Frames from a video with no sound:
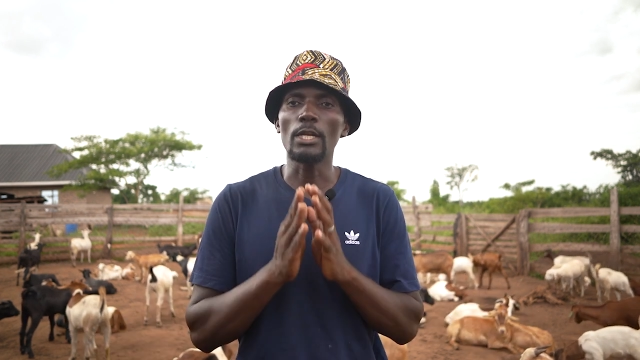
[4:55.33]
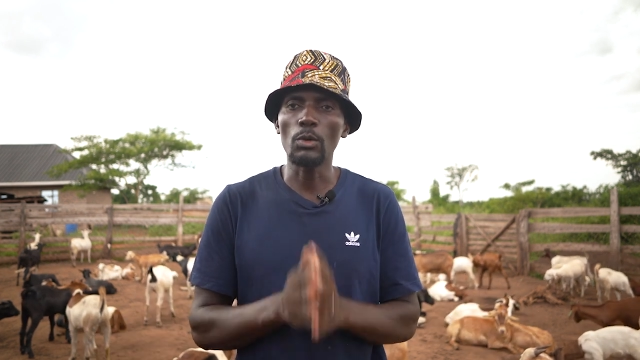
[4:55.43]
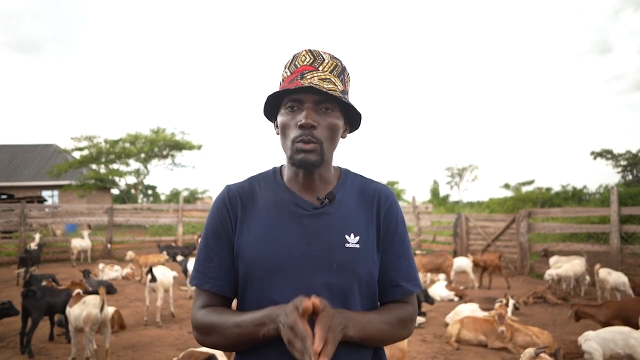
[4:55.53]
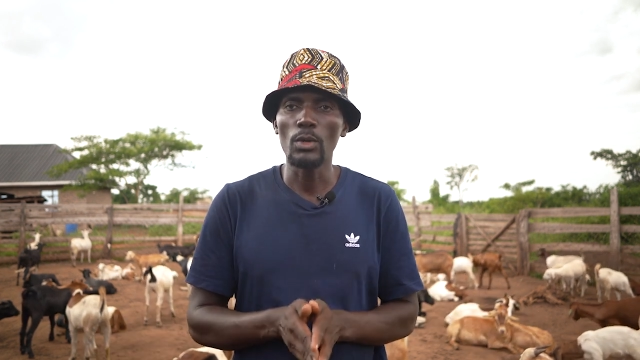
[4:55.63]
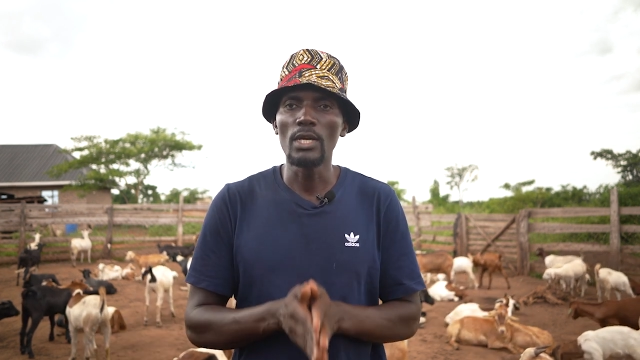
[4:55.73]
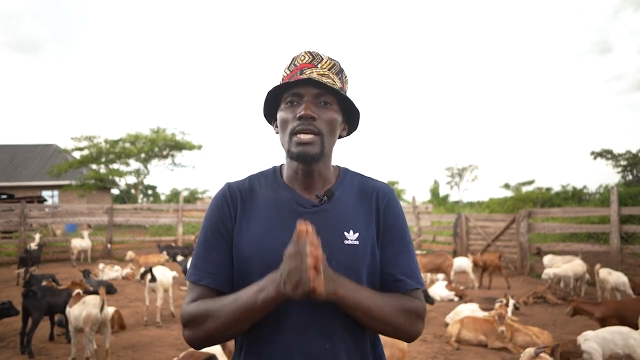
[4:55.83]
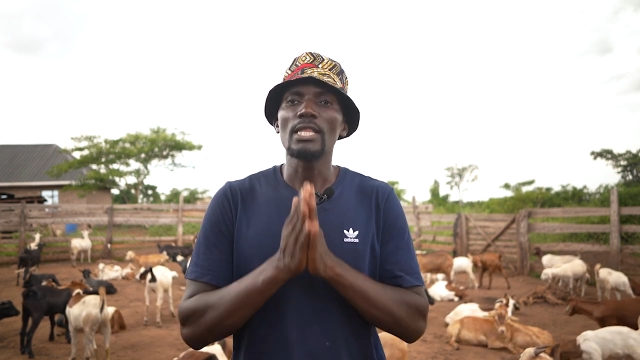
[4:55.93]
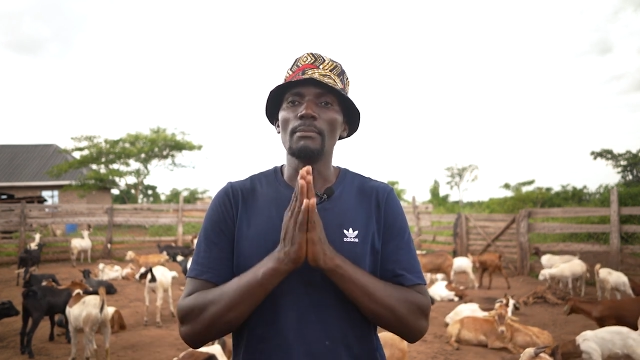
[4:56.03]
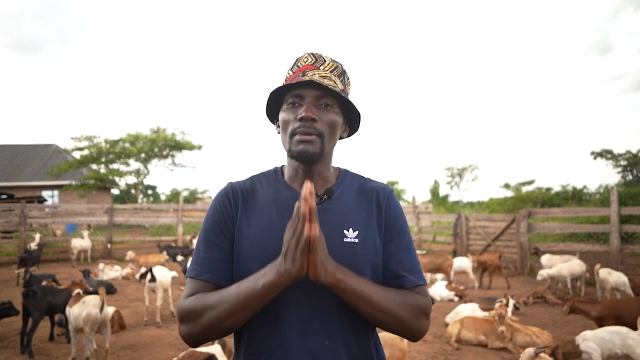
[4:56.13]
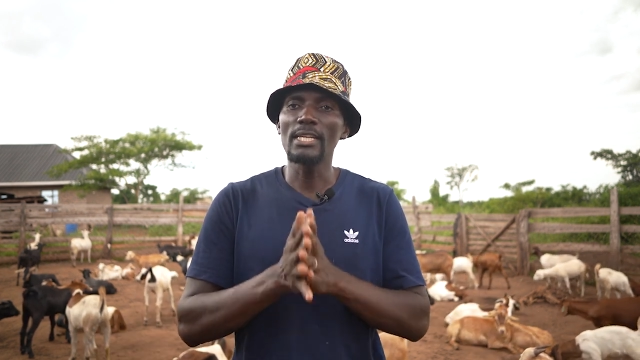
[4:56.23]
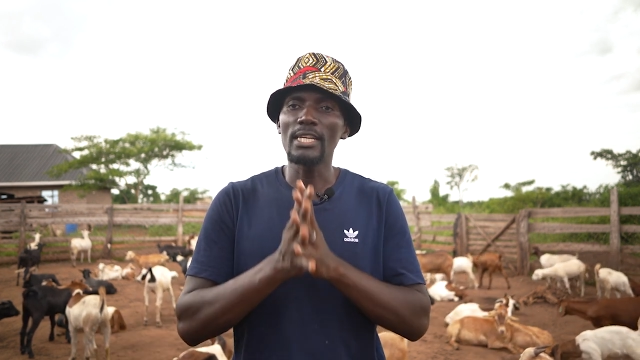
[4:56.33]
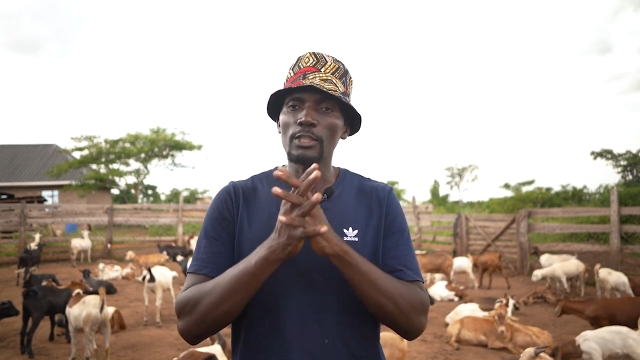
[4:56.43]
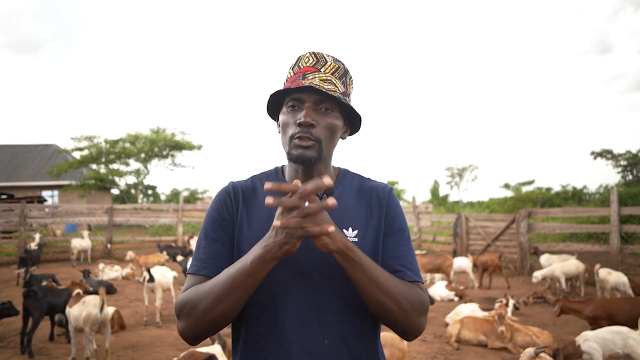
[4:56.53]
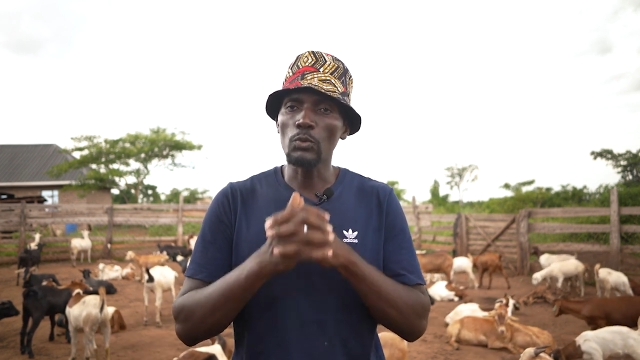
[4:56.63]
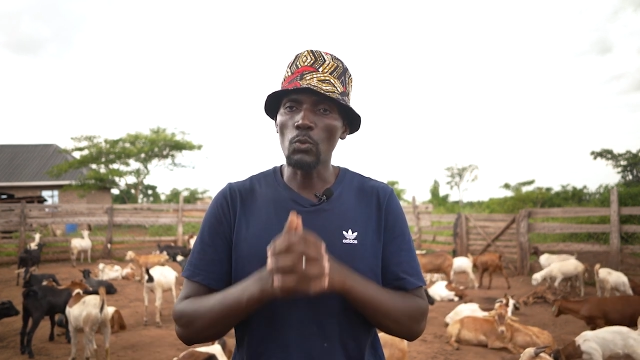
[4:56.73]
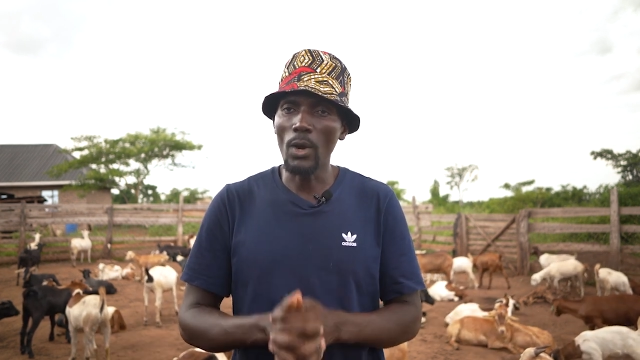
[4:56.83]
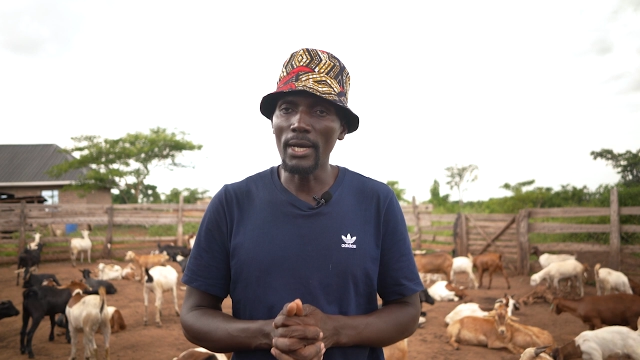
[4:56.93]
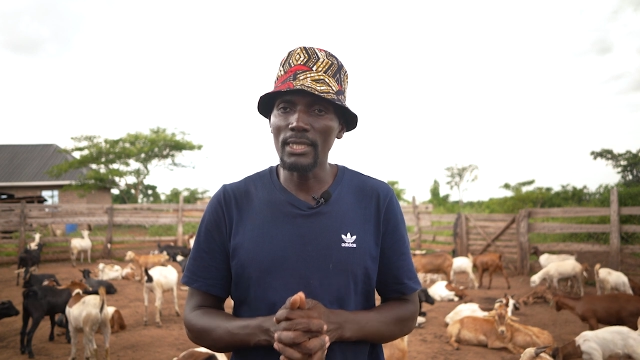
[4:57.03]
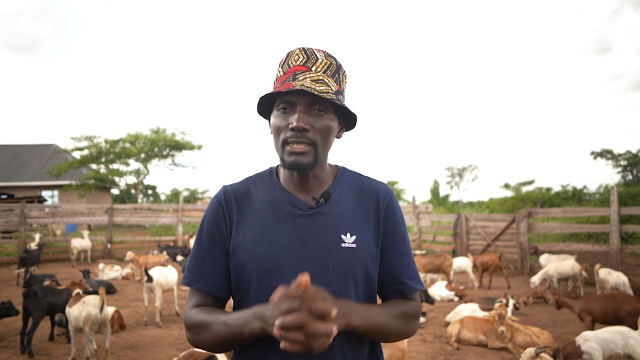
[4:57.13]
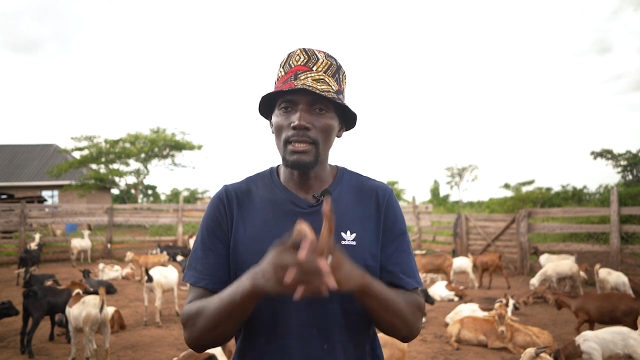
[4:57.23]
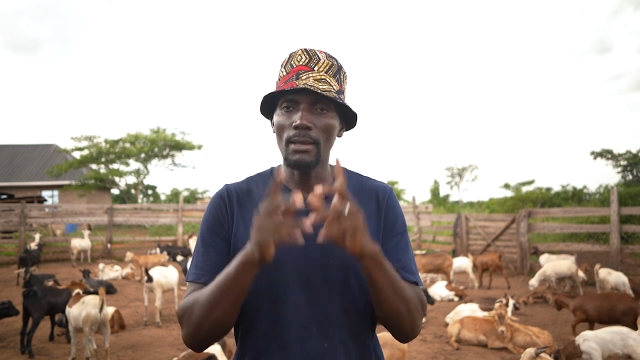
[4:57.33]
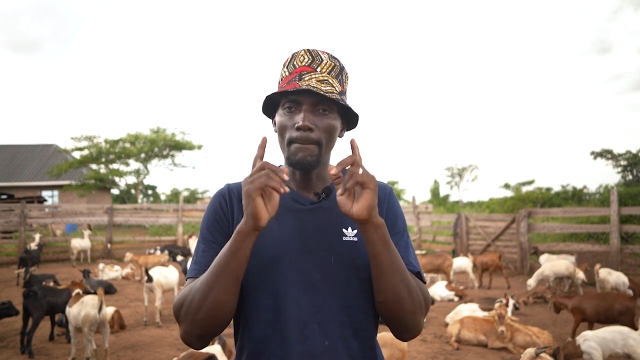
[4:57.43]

No, the medication works,